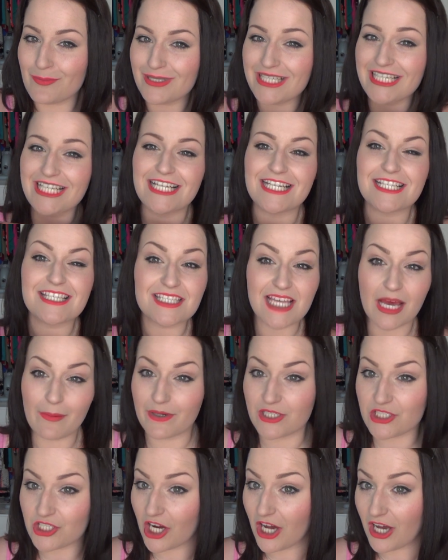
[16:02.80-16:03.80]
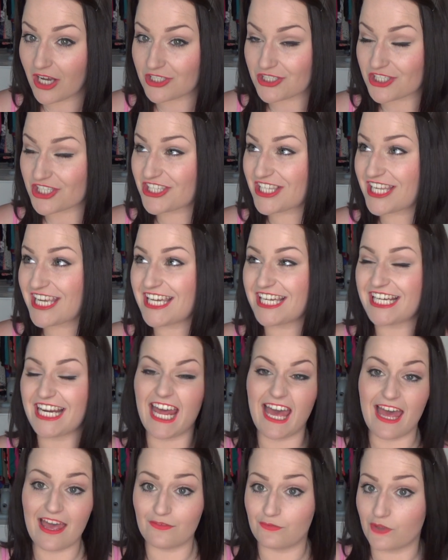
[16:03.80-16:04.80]
completely sabotages it
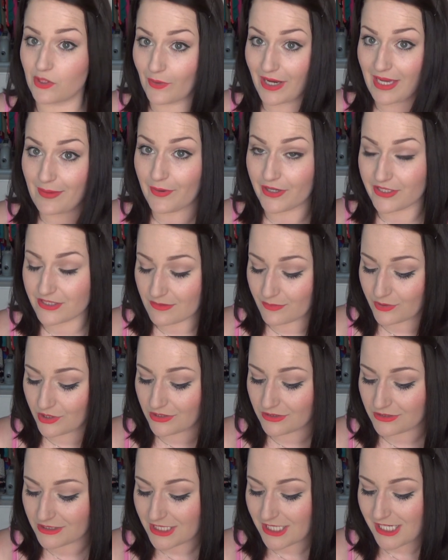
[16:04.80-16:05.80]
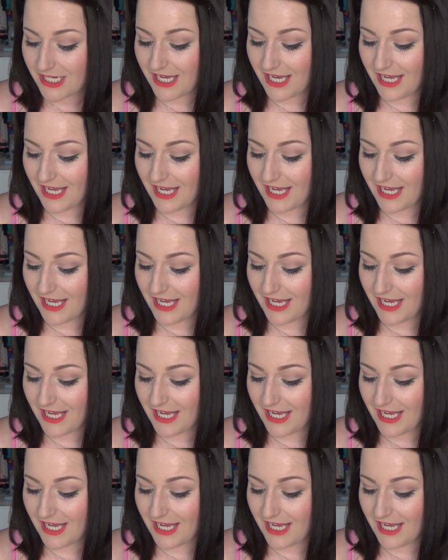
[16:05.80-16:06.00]
in every way possible.